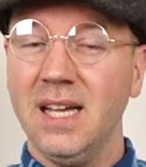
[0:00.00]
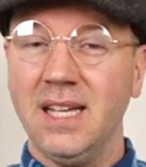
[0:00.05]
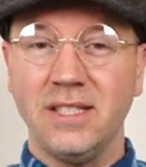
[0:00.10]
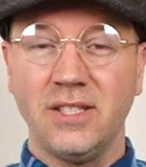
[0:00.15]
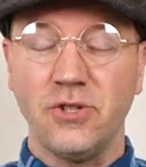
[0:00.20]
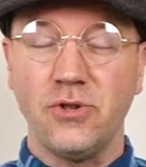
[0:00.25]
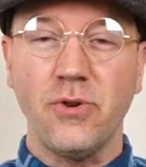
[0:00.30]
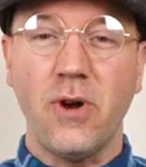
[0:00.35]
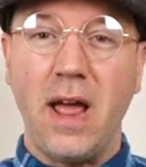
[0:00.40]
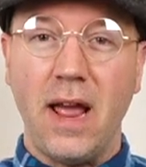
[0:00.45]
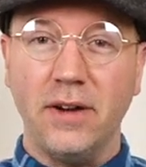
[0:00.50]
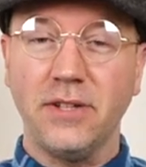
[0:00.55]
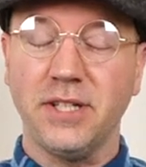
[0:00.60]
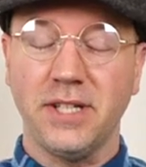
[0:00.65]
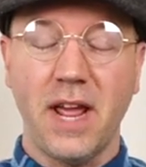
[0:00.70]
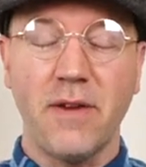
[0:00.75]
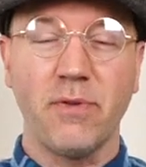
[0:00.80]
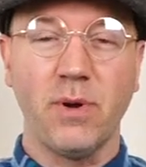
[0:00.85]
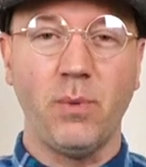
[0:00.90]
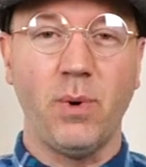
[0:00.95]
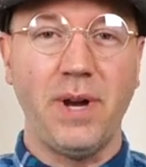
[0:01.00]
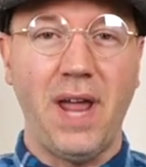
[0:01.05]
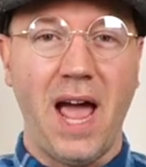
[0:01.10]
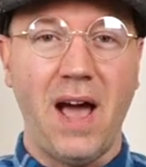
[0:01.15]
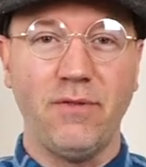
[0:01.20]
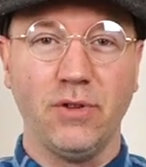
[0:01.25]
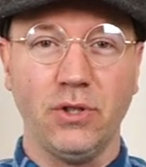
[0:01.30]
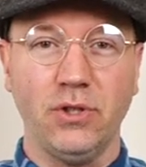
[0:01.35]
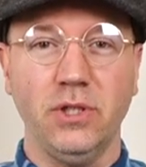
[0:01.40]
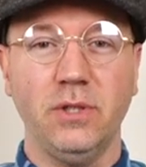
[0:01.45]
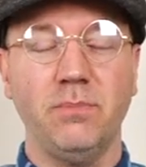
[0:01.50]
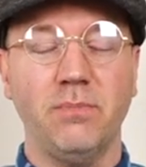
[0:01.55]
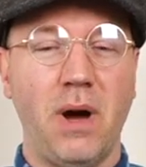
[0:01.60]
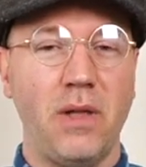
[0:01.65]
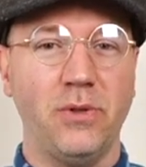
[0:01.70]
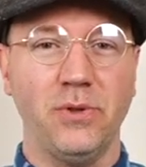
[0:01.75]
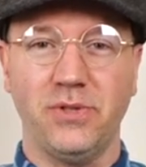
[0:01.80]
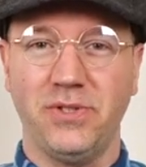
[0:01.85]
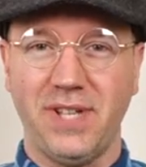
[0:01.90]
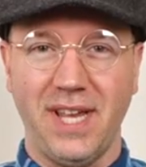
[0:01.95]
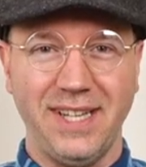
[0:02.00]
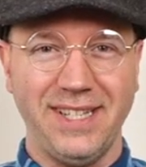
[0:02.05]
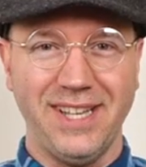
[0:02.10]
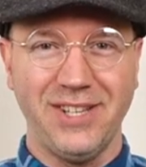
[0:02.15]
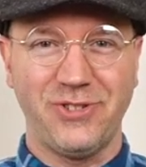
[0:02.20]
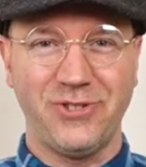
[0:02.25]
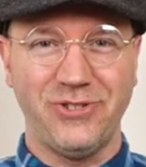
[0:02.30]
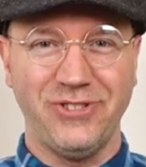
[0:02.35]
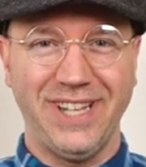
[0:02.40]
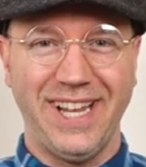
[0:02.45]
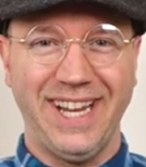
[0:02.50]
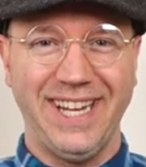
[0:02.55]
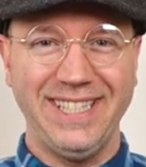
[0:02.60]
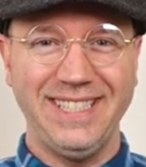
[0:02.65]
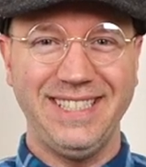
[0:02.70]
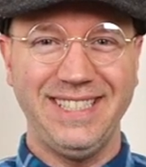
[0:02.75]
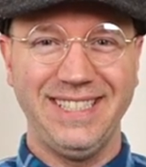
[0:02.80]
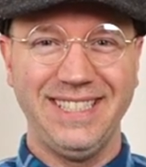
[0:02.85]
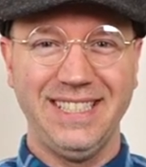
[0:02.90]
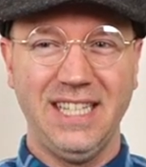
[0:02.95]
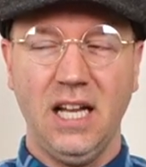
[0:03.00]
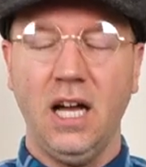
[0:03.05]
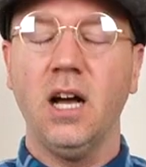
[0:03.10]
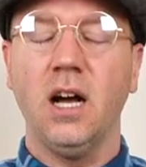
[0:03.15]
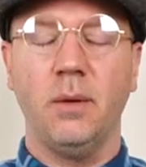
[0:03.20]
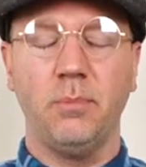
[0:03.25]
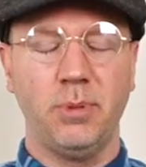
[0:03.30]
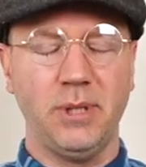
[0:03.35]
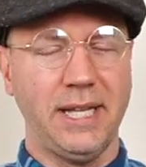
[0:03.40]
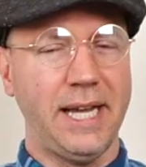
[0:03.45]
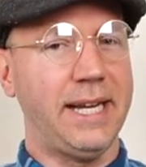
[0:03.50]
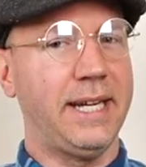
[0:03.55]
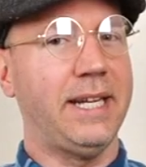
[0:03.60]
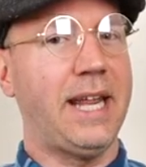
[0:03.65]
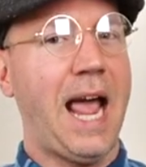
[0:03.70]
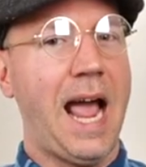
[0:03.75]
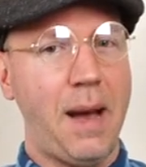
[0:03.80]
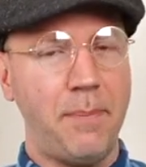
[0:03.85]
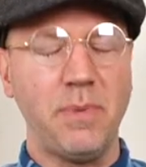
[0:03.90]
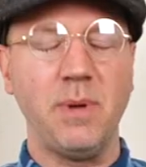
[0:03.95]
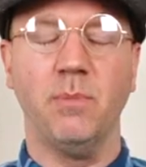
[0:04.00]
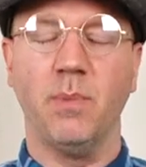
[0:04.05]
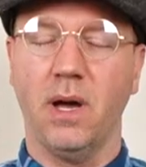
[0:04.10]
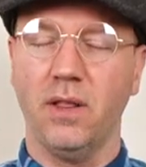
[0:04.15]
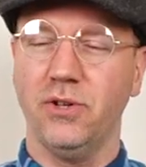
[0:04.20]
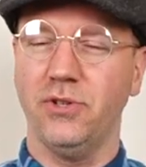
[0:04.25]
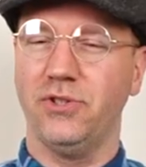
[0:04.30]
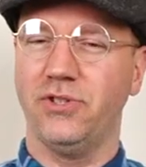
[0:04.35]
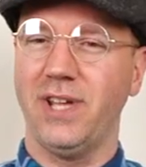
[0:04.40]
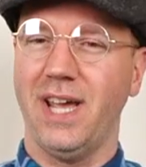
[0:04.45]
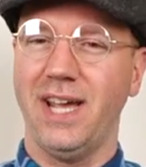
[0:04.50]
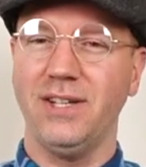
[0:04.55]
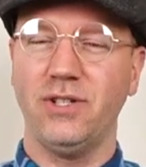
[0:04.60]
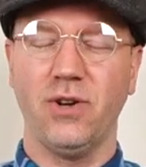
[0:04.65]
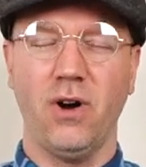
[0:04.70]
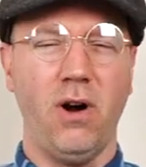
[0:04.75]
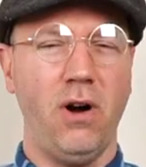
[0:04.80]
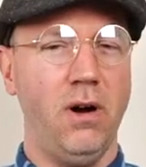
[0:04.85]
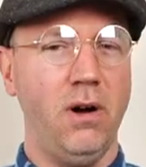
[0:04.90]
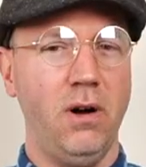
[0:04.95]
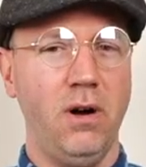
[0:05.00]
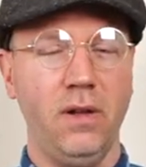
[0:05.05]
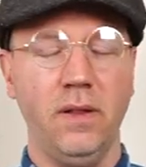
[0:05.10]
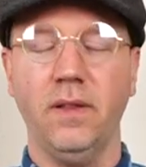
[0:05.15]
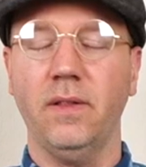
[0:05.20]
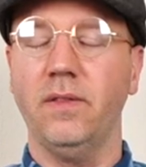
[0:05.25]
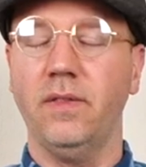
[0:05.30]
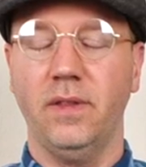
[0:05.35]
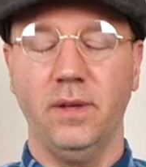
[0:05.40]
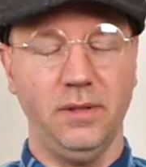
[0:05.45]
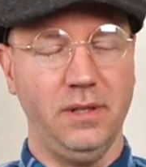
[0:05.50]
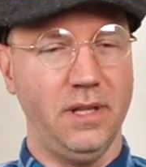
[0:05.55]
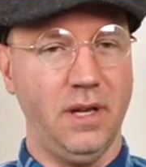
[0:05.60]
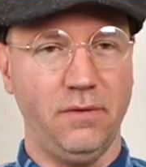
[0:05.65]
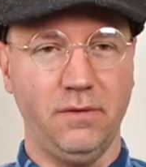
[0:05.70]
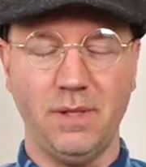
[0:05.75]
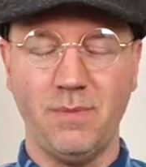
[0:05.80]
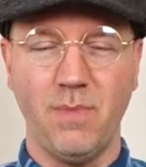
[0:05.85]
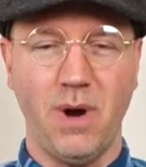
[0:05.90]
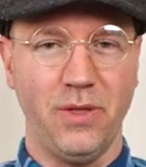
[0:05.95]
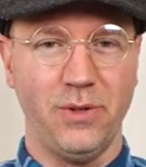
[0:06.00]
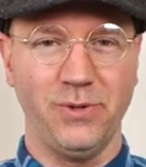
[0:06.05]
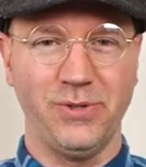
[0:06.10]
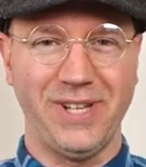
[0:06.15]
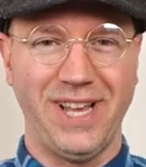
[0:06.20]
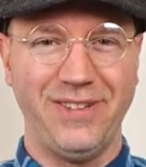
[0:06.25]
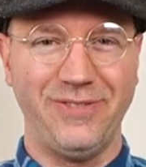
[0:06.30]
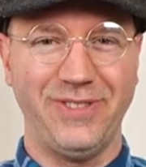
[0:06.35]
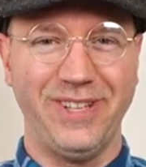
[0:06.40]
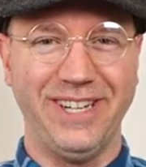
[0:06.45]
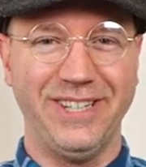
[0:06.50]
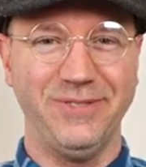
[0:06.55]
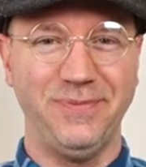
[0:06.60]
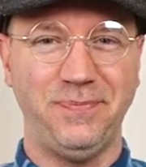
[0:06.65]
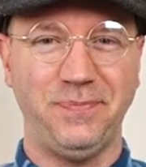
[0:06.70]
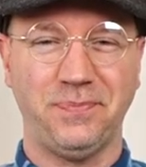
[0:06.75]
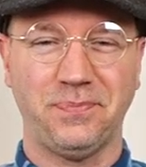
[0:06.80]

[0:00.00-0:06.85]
Did, you, did everyone have a good Mother's Day yesterday? A belated Happy Mother's Day to all the lovely mothers out there.